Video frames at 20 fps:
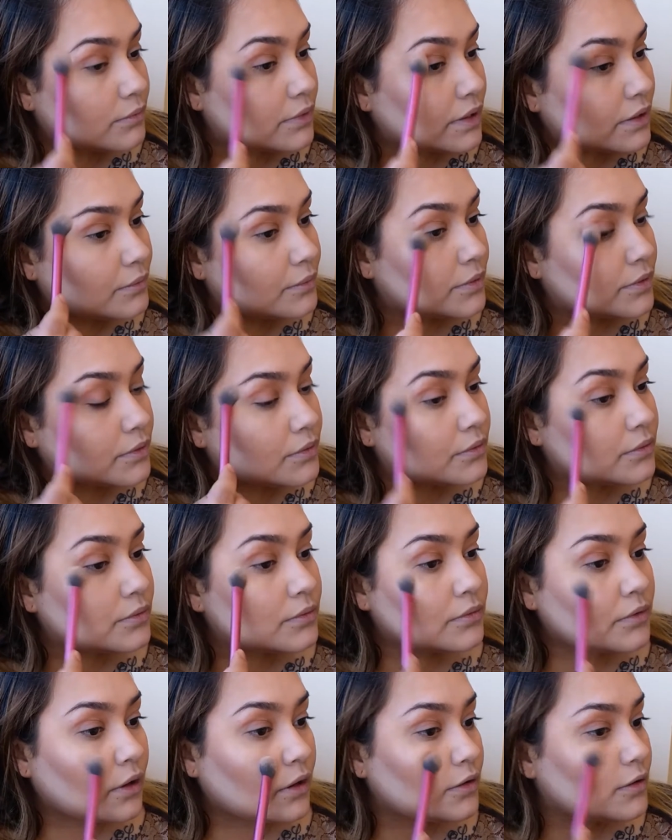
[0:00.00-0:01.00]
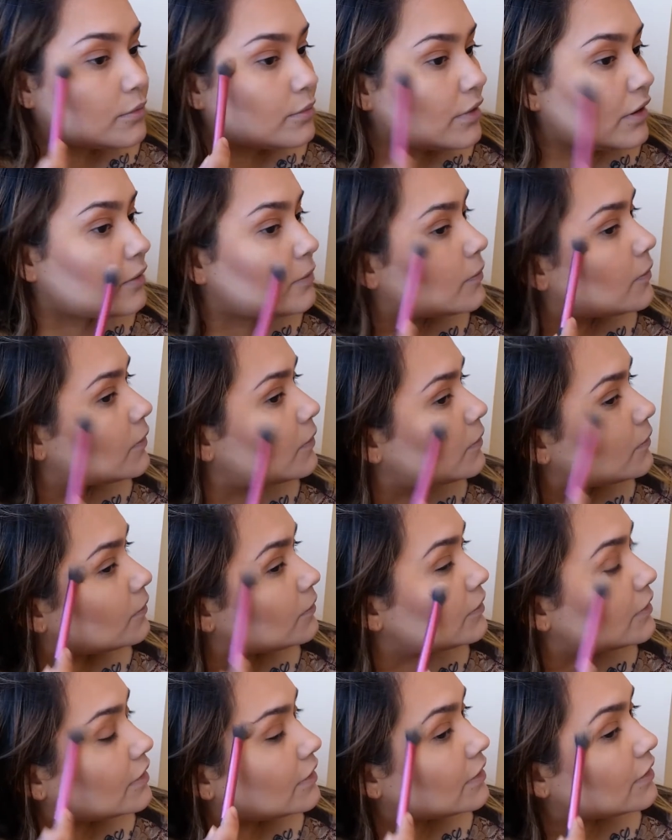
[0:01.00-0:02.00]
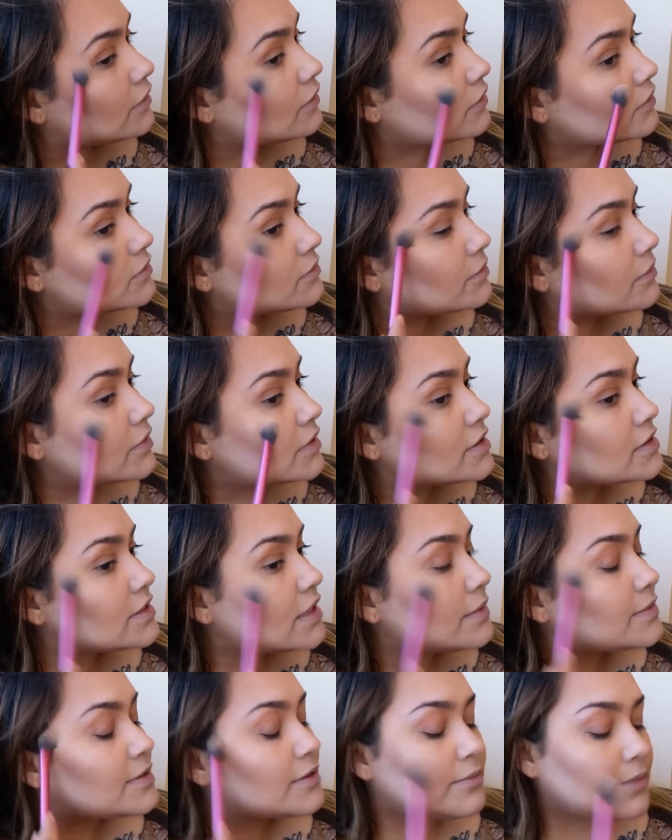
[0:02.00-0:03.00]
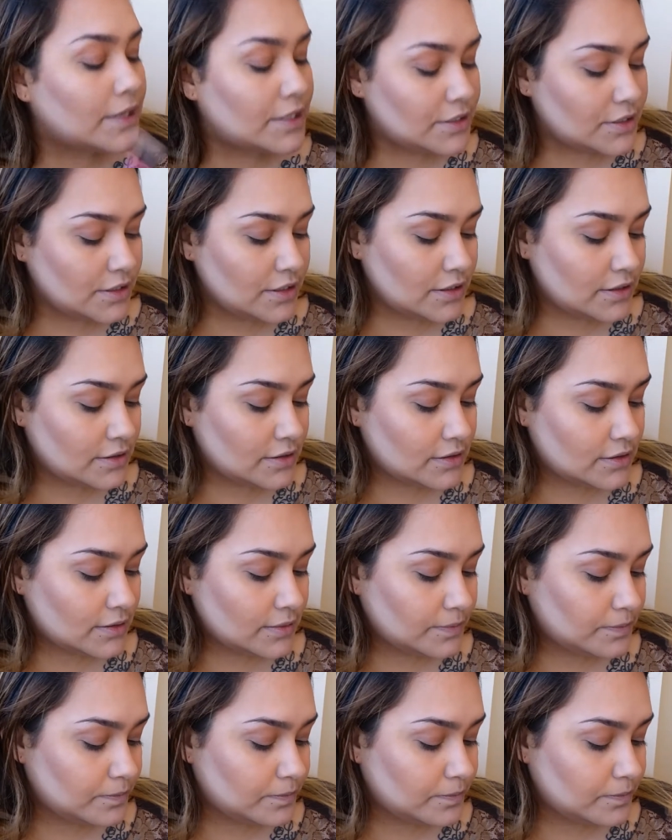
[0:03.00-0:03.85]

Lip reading: brow bone, on the brow bone, and on the tops of my cheeks.